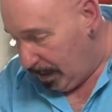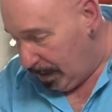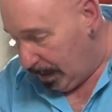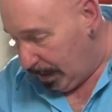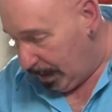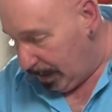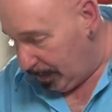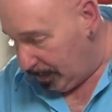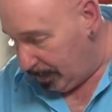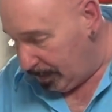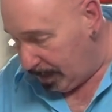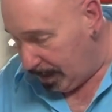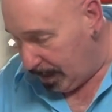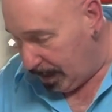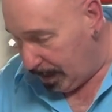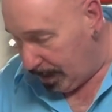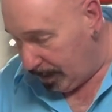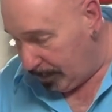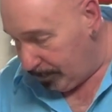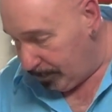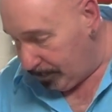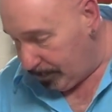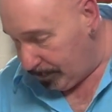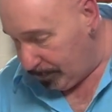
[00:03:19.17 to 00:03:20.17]
And
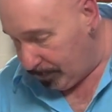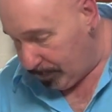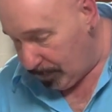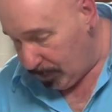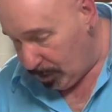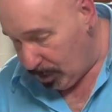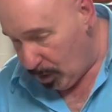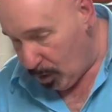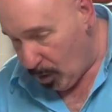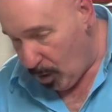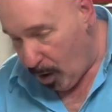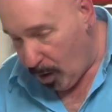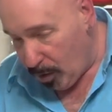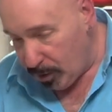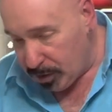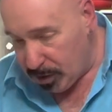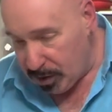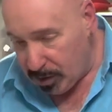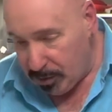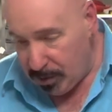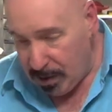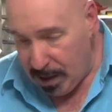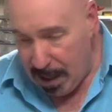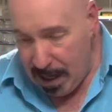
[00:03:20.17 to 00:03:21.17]
then you also
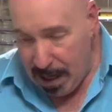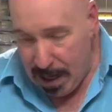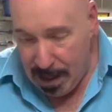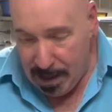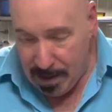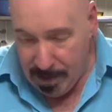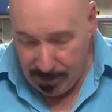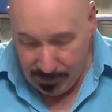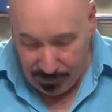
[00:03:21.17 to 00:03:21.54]
need,